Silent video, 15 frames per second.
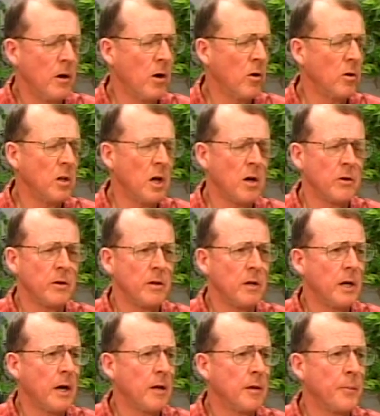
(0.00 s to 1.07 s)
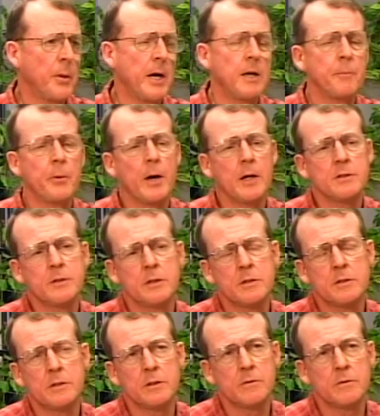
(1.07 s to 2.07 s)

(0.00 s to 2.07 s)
Oh, longer than that. The planning process